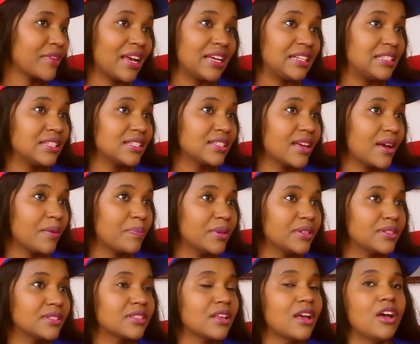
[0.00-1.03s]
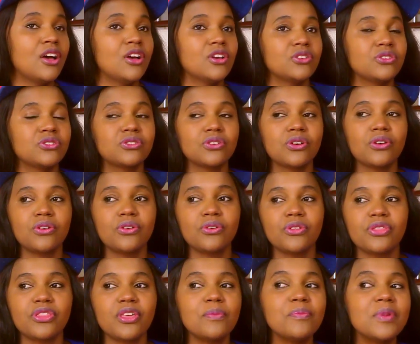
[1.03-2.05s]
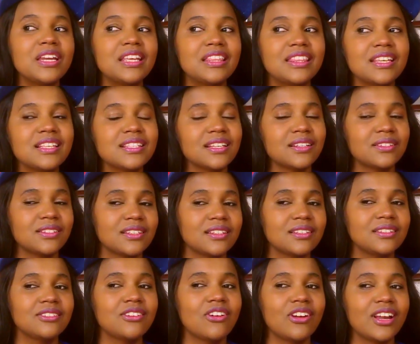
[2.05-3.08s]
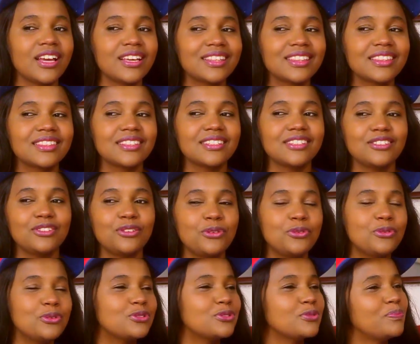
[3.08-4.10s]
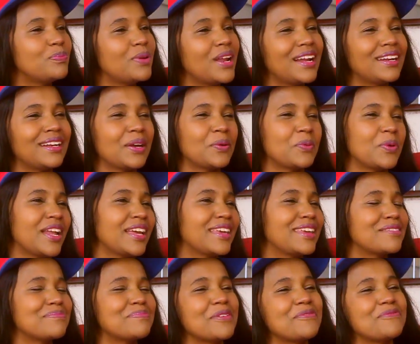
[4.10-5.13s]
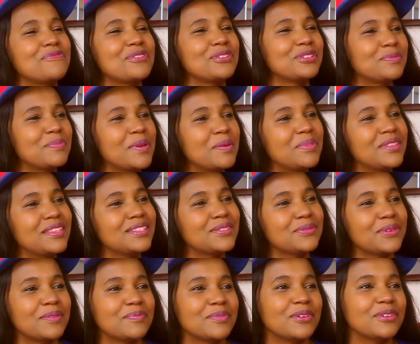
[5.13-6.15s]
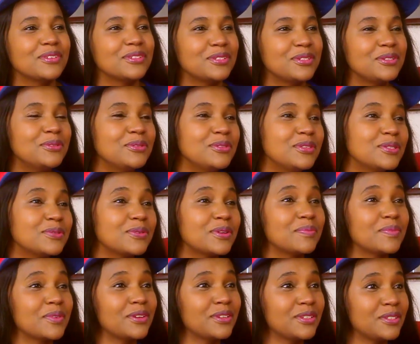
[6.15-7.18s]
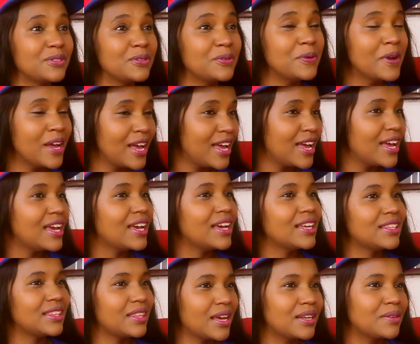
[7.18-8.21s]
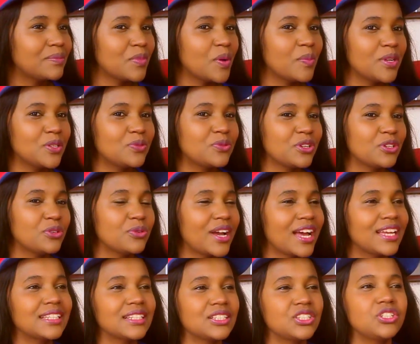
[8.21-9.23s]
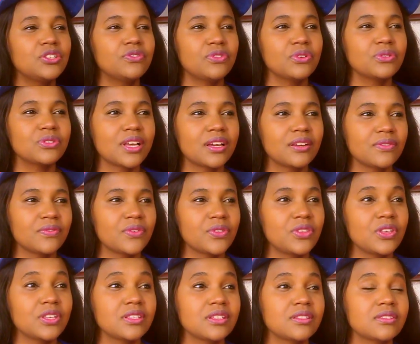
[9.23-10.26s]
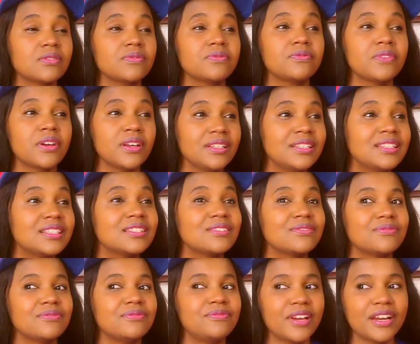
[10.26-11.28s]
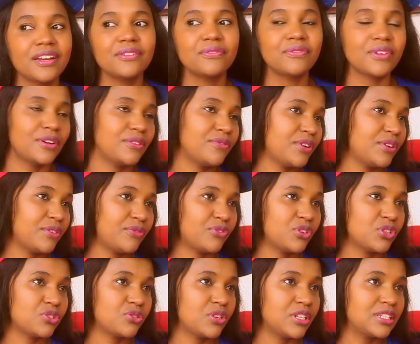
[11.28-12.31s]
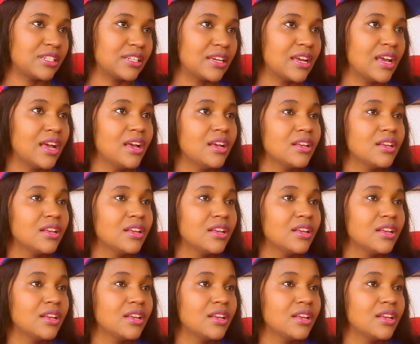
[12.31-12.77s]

It just happens. So there are many things that, like you used to plan, like when I get my first baby, this is what I'm gonna do, this is what I'm gonna do. And that moment when you can't achieve those kind of things, it's very, very, very frustrating.